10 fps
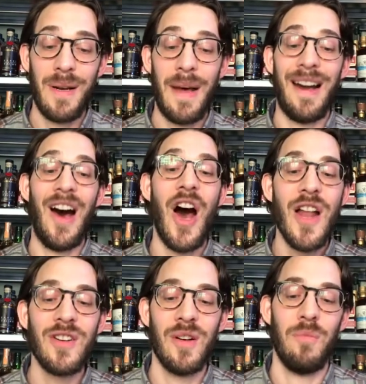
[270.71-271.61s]
about
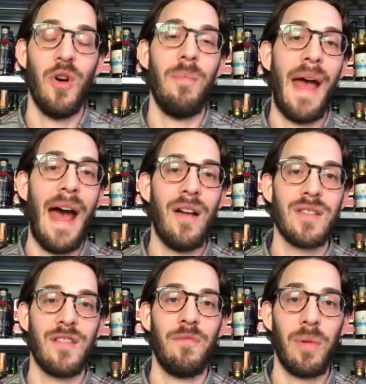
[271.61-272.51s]
100 more
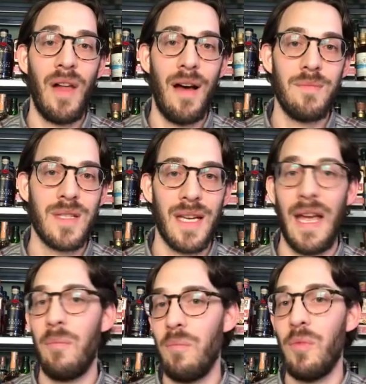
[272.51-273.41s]
pounds of plums to
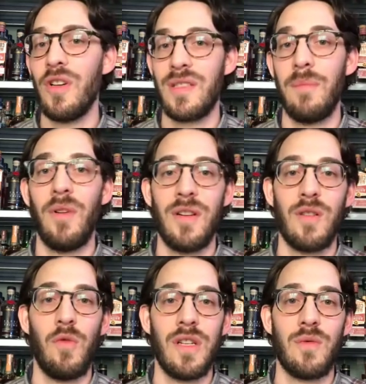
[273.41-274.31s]
get more similar
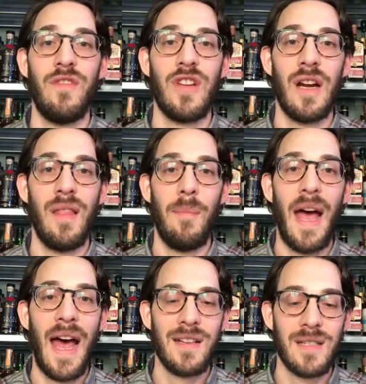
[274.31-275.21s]
to ones we've done in the past.